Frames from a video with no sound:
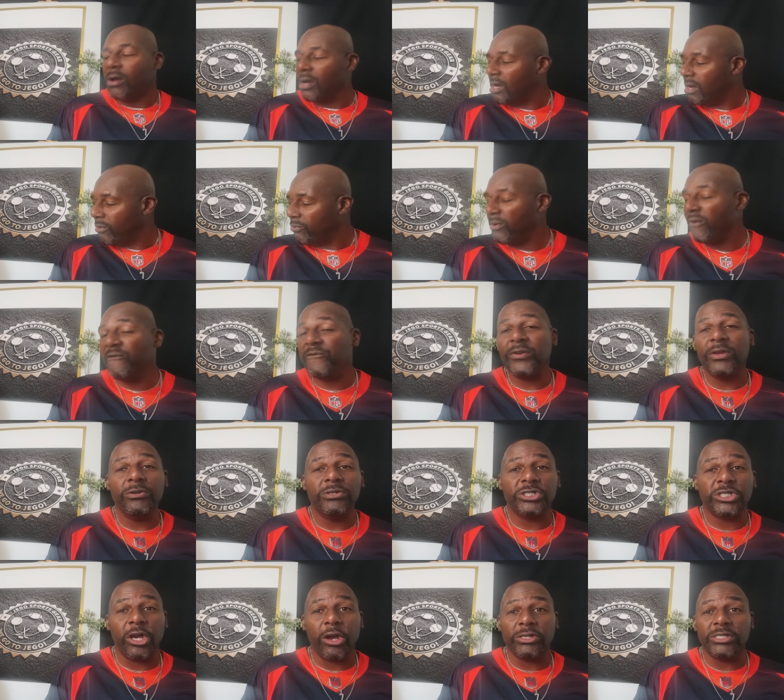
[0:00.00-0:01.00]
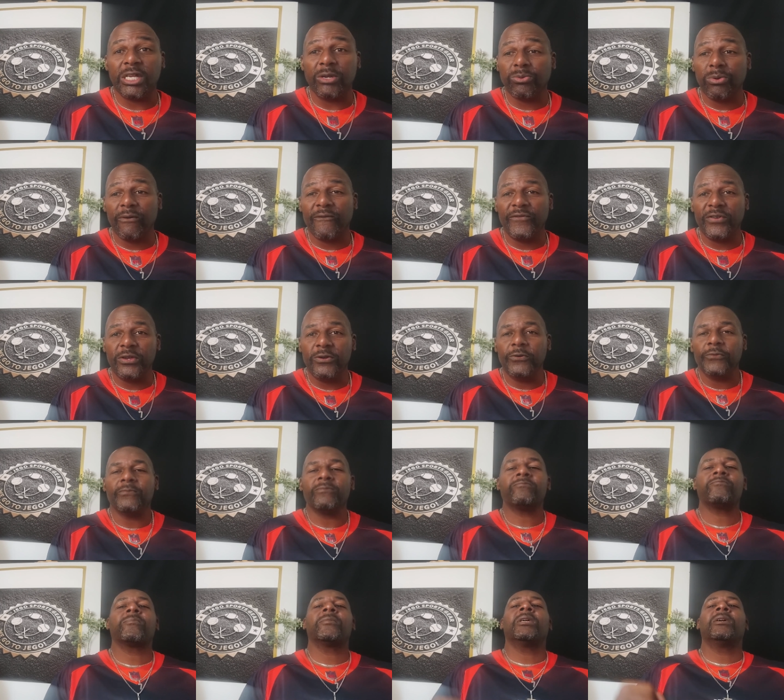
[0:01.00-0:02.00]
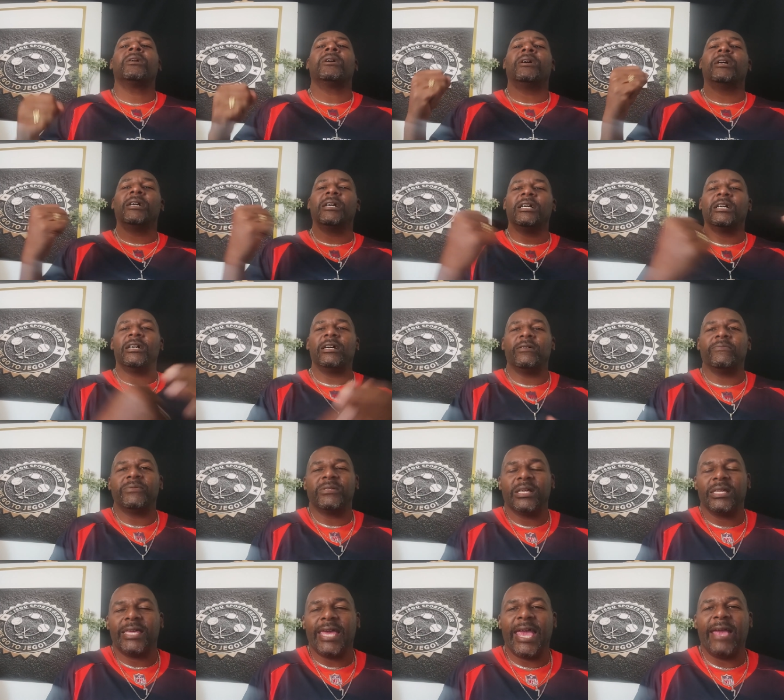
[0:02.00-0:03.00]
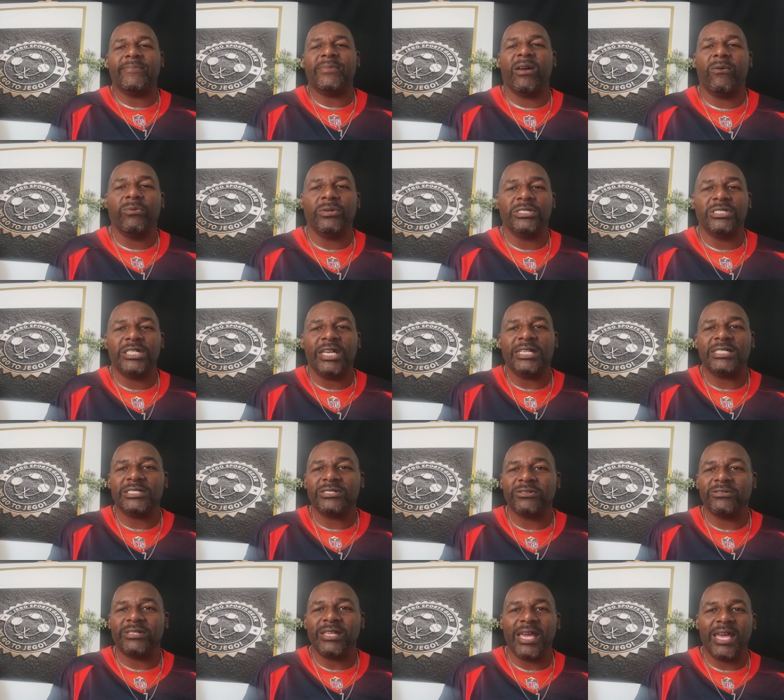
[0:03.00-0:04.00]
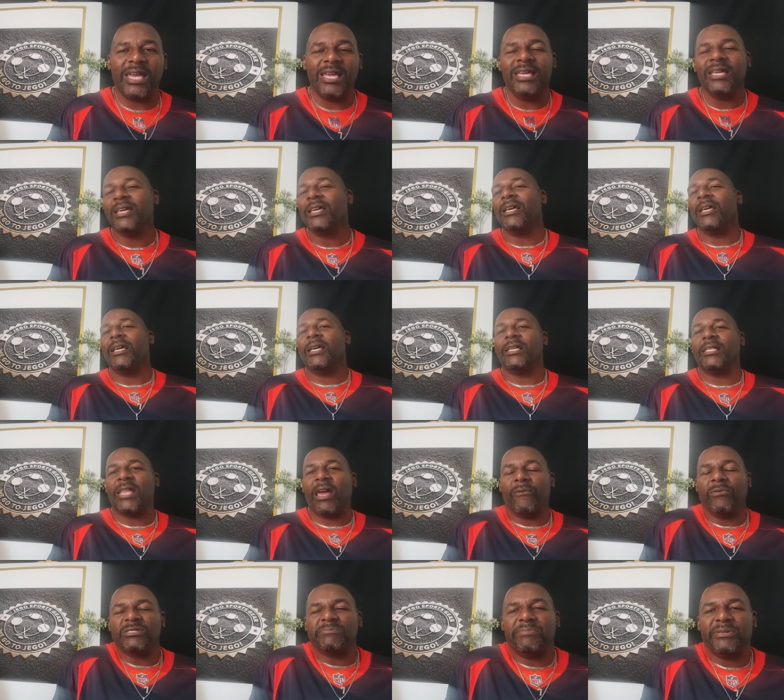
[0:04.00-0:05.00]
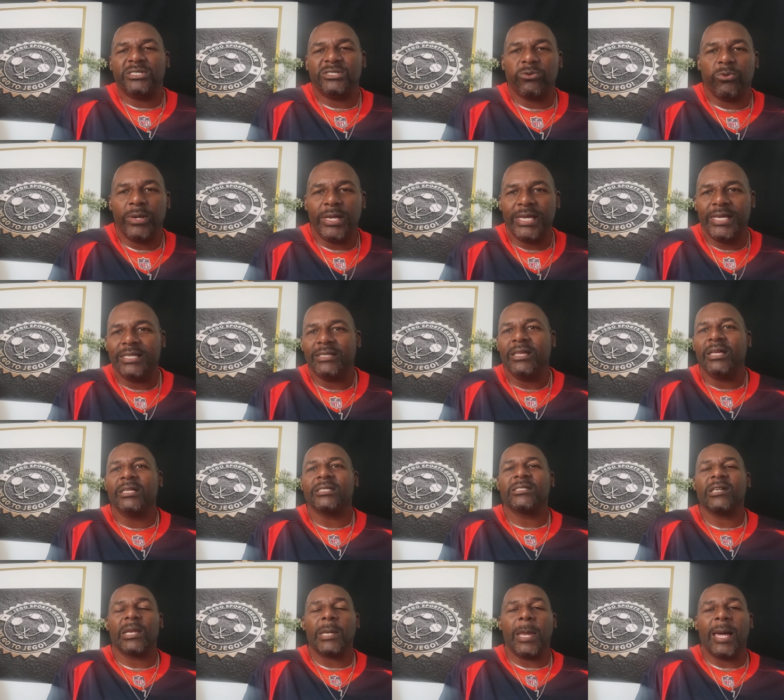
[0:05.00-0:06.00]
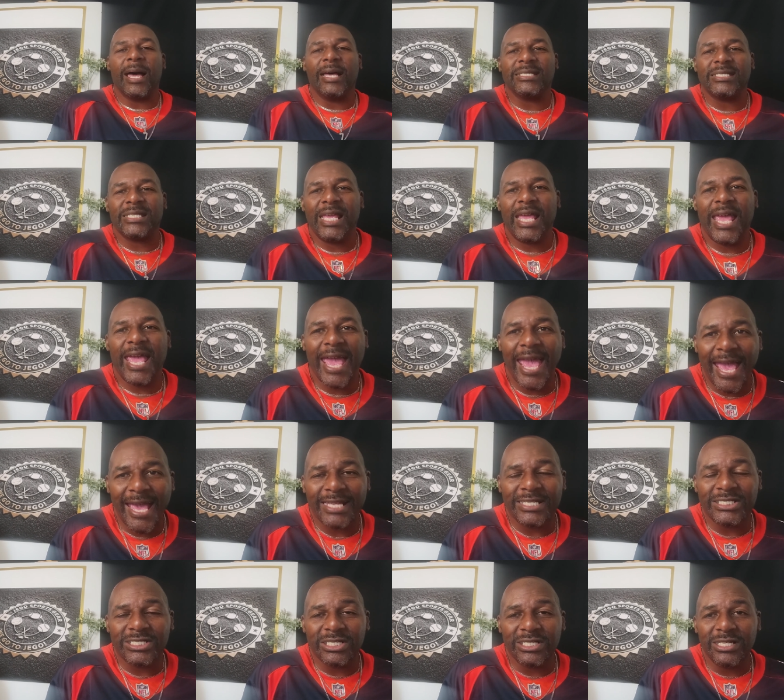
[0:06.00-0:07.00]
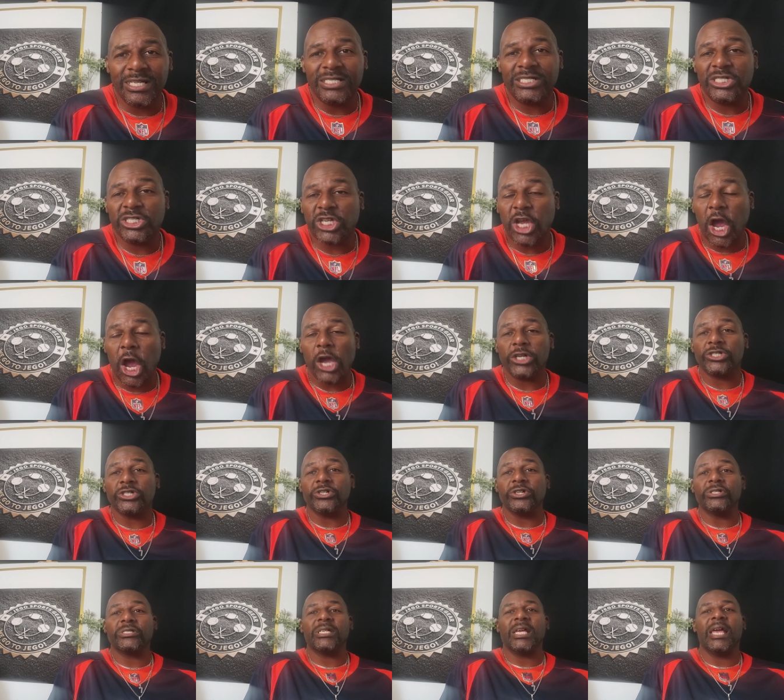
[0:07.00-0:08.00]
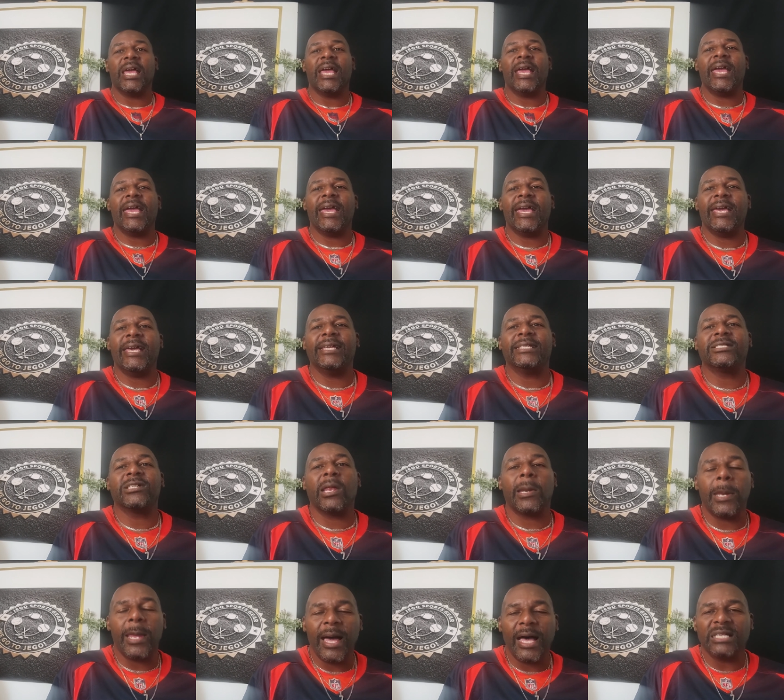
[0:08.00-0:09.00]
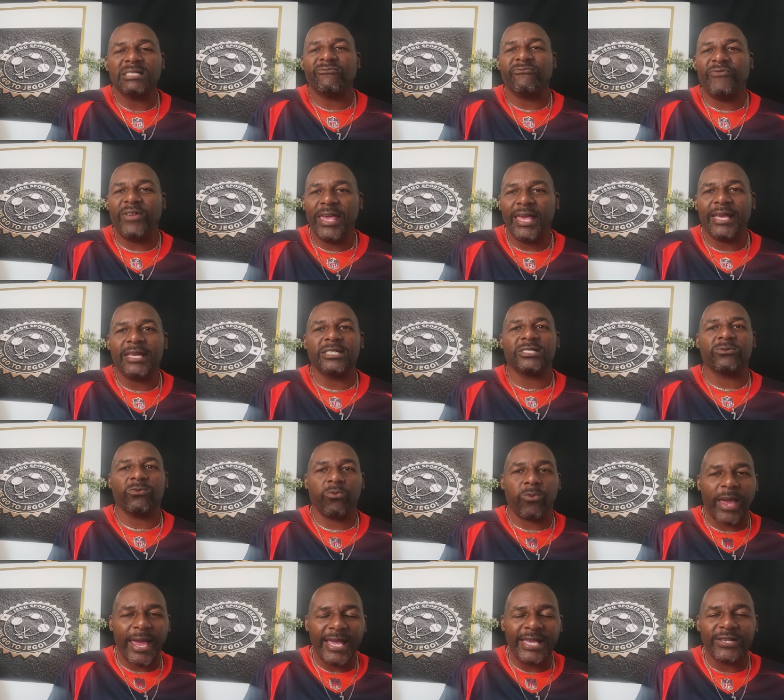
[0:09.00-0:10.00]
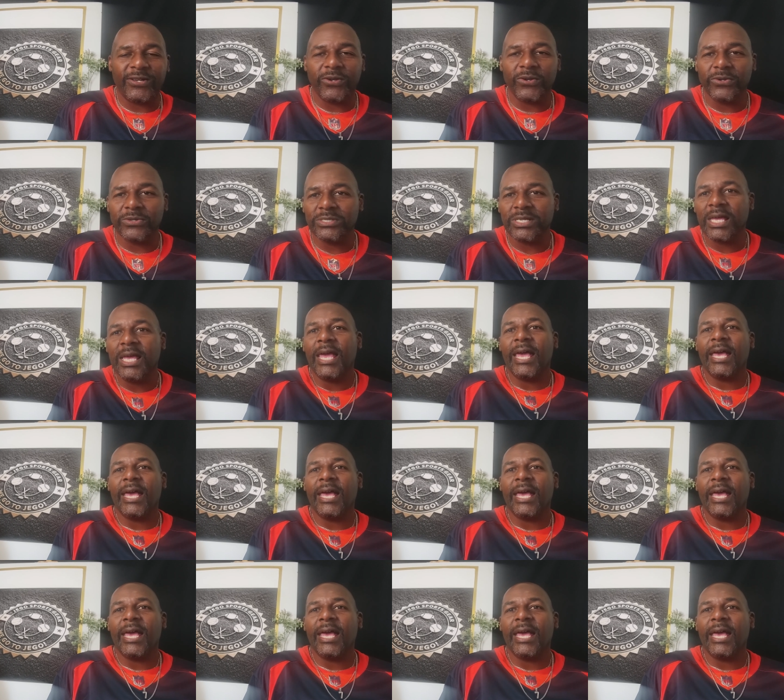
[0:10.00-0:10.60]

uh, review, jersey review of the game that was yesterday. And that was between the Los Angeles Chargers and the Las Vegas Raiders.